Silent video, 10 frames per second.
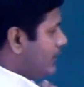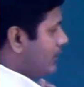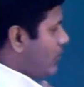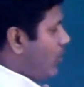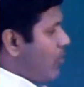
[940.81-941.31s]

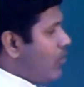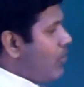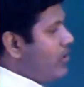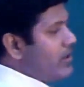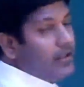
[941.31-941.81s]
The
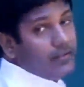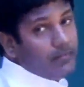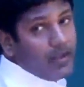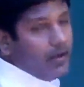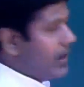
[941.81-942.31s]
order doesn't
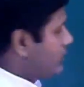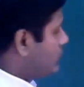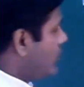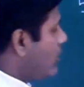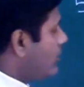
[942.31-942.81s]
matter.
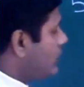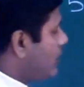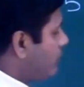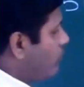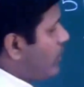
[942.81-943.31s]
As long as you
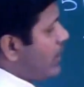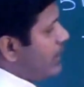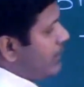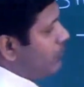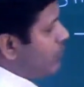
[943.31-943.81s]
have y
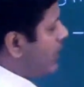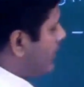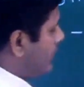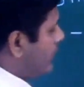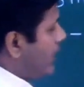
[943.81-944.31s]
and y,
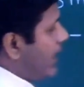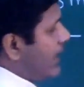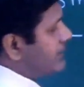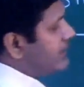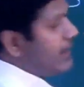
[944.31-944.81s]
you got
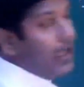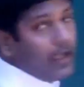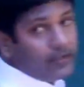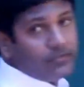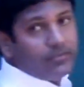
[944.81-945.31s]
x and
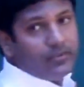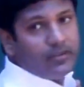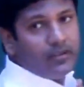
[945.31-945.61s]
x.